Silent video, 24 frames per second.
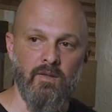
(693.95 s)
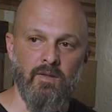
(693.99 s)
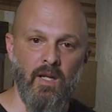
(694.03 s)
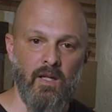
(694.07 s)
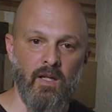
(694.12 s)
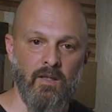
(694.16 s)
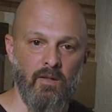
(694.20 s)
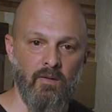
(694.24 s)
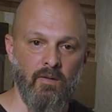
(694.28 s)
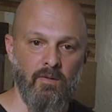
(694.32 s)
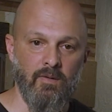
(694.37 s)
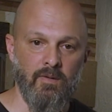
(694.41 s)

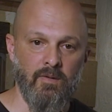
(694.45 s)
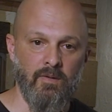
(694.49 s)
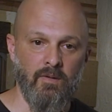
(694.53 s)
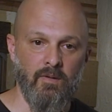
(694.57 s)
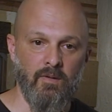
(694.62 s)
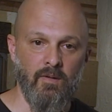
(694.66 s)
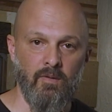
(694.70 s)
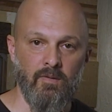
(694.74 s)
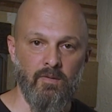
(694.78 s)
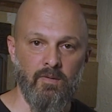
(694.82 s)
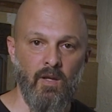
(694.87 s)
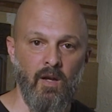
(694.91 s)
check
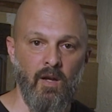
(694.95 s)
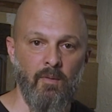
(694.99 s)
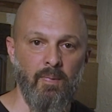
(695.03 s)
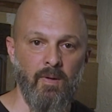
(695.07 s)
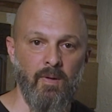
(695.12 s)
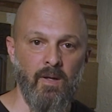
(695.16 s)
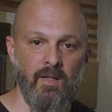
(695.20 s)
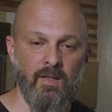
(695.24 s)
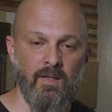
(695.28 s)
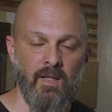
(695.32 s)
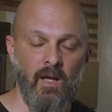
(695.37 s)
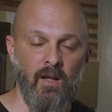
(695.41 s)
those
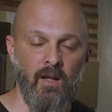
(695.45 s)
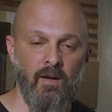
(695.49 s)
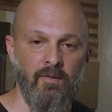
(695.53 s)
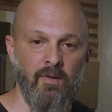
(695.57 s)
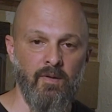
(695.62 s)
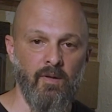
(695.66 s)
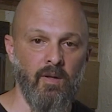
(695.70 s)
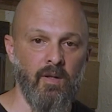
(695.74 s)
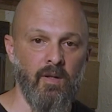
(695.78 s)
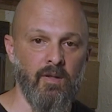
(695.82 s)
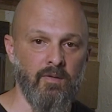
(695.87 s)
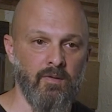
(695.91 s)
companies out if
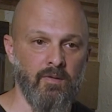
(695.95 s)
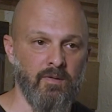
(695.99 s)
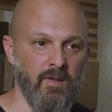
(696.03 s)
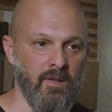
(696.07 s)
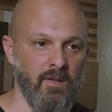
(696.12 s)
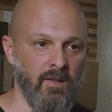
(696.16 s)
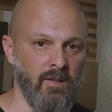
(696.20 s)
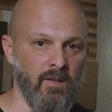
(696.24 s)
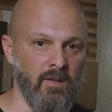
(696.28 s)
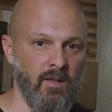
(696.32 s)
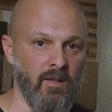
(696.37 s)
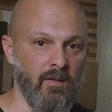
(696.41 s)
you're interested in.